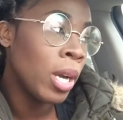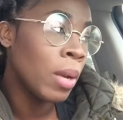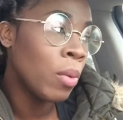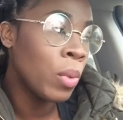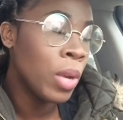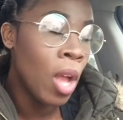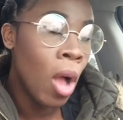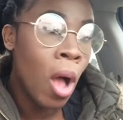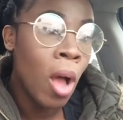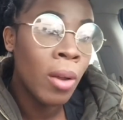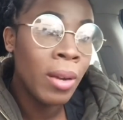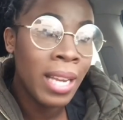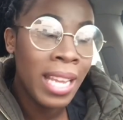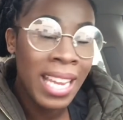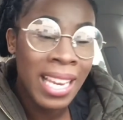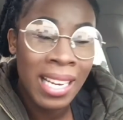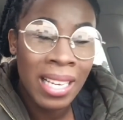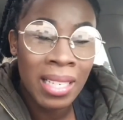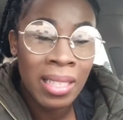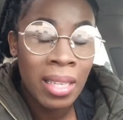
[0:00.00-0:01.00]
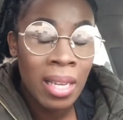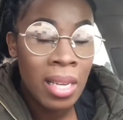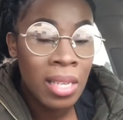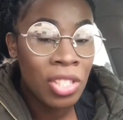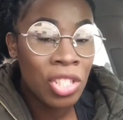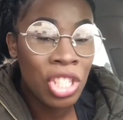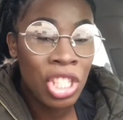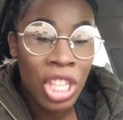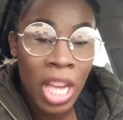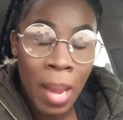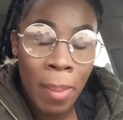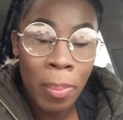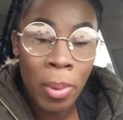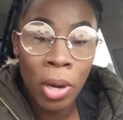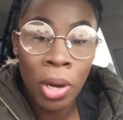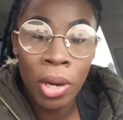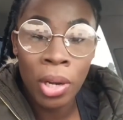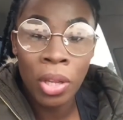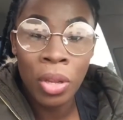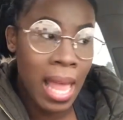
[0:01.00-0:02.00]
And we all need a
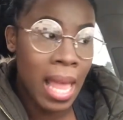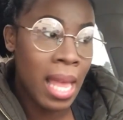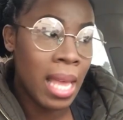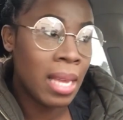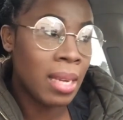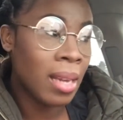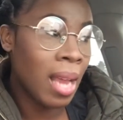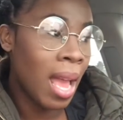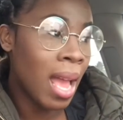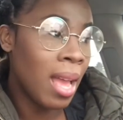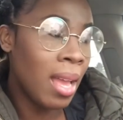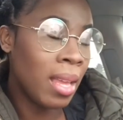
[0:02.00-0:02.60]
shepherd. And